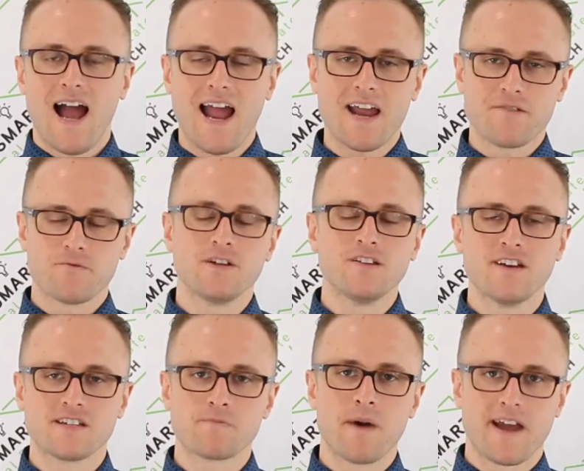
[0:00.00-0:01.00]
I
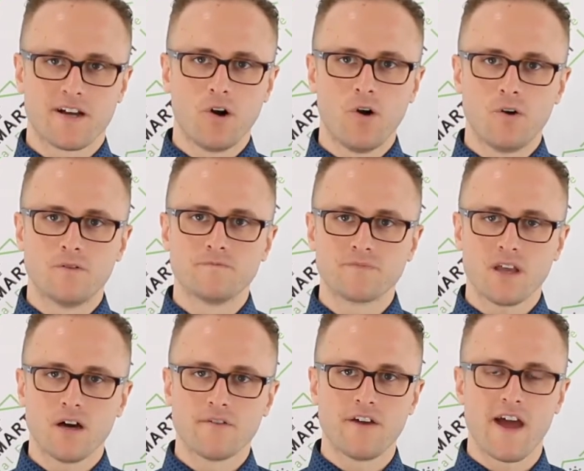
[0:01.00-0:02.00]
realized my goal
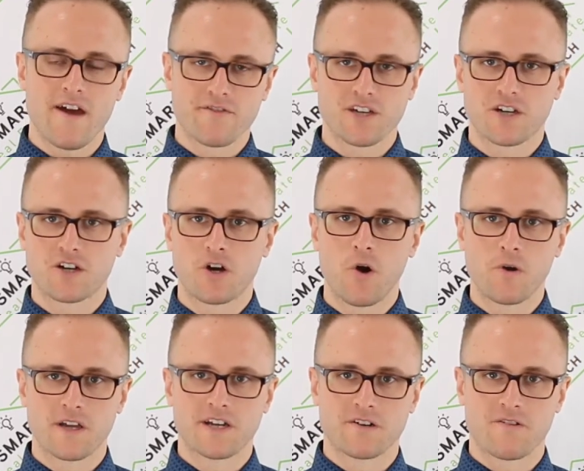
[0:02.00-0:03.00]
of having a
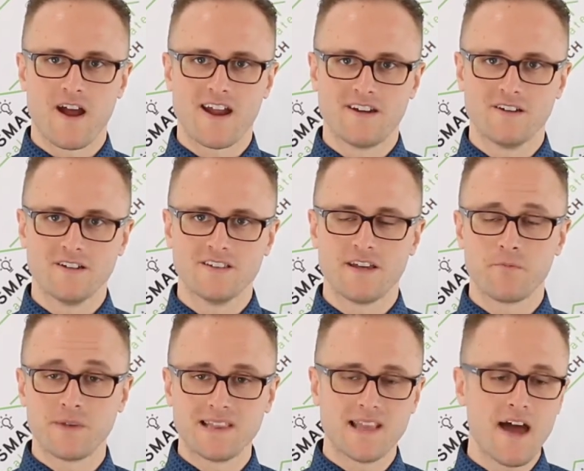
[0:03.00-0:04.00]
Coke and a grinder, and
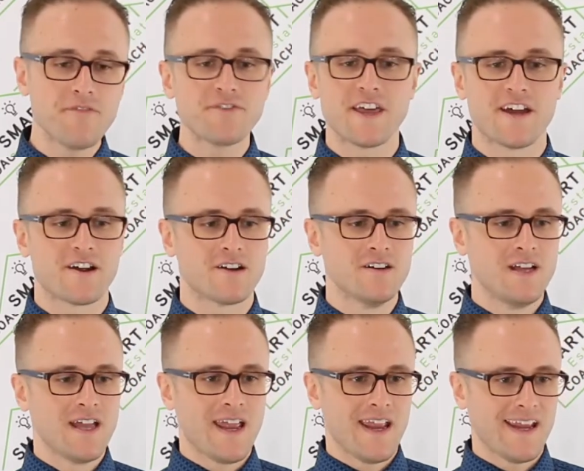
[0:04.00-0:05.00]
then we left there,
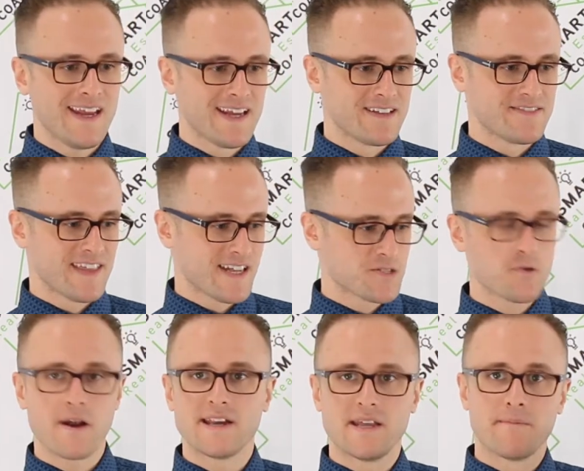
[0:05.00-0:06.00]
and that's
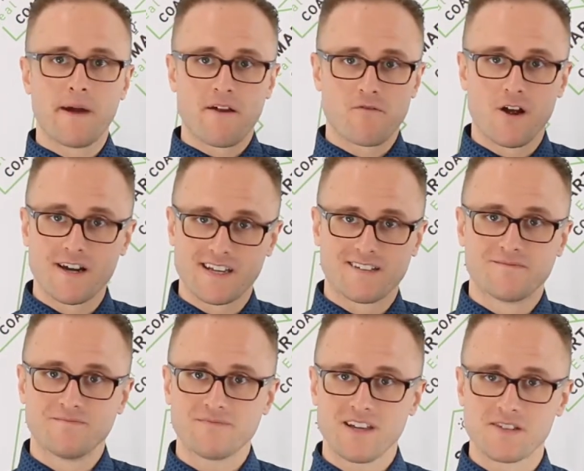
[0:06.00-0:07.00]
where I did my running.
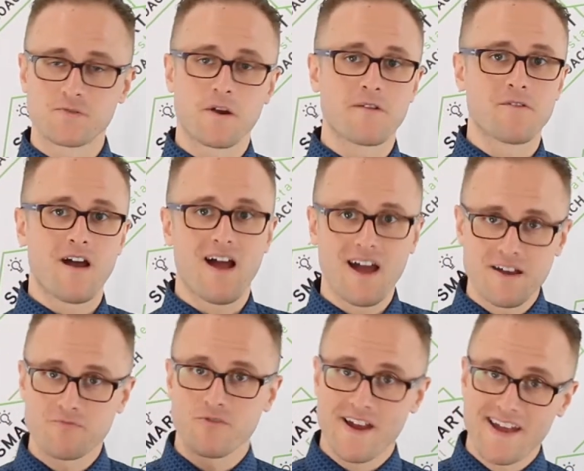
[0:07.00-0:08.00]
That's where I,
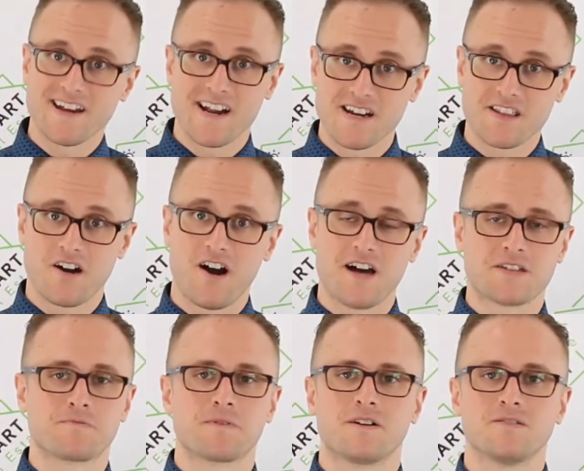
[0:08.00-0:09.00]
ran out of the
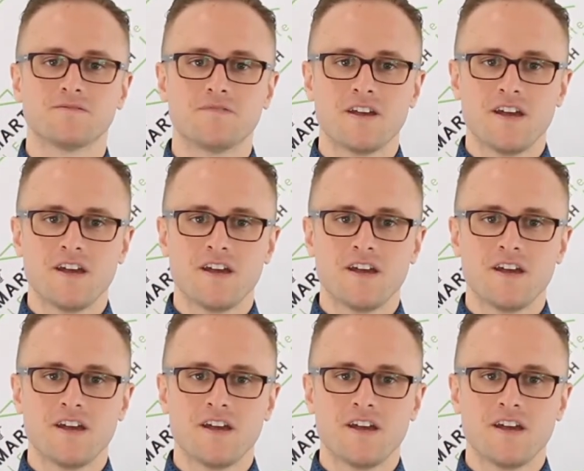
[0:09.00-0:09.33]
hospital.